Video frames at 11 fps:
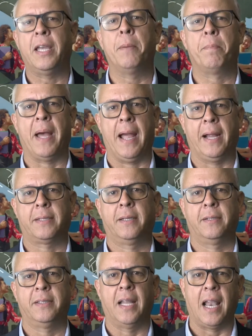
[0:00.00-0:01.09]
impact
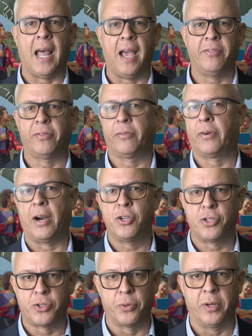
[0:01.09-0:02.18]
the lives of our
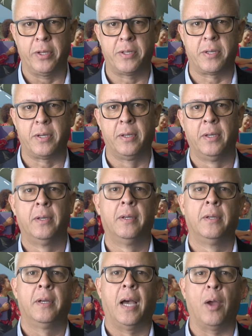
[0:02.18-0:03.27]
students.
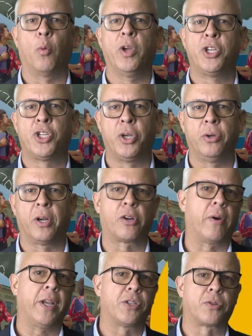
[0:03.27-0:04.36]
I wish you a
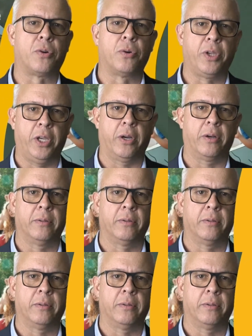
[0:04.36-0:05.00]
great school year.